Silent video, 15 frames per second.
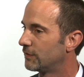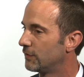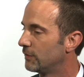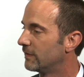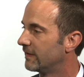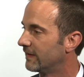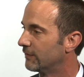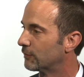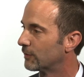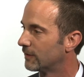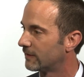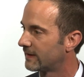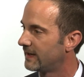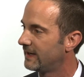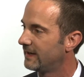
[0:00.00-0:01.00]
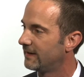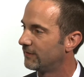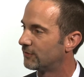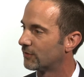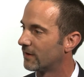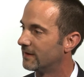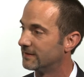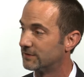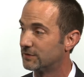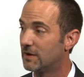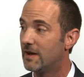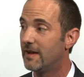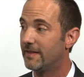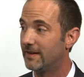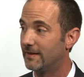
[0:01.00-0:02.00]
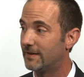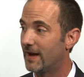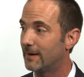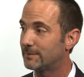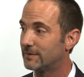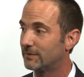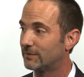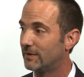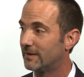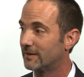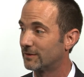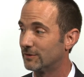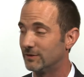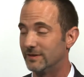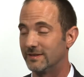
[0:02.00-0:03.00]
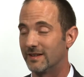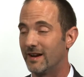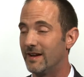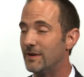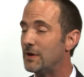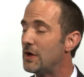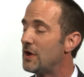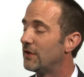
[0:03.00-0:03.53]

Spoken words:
two of the real key trends. The adaptive clinical design.